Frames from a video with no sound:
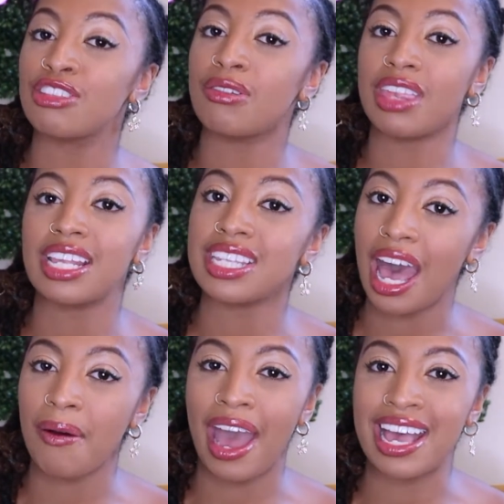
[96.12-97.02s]
So that's
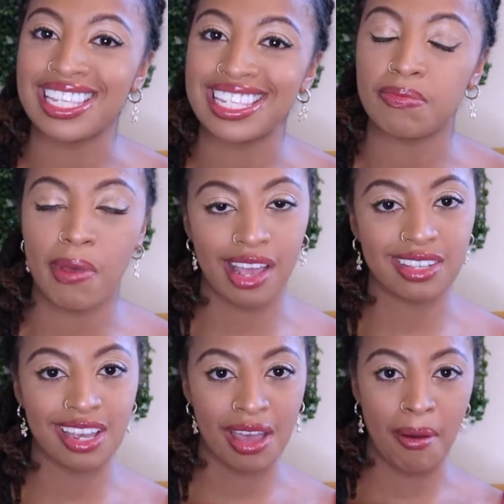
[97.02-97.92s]
how I
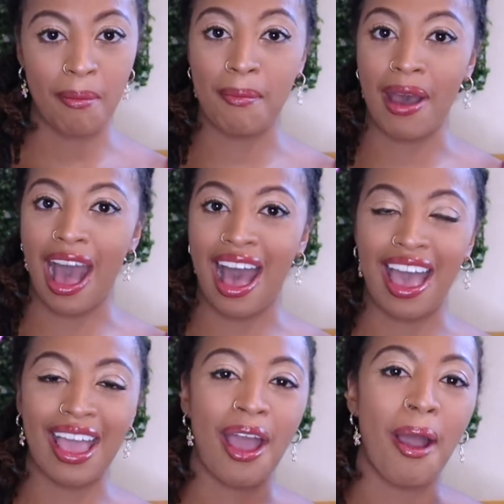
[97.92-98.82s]
spent my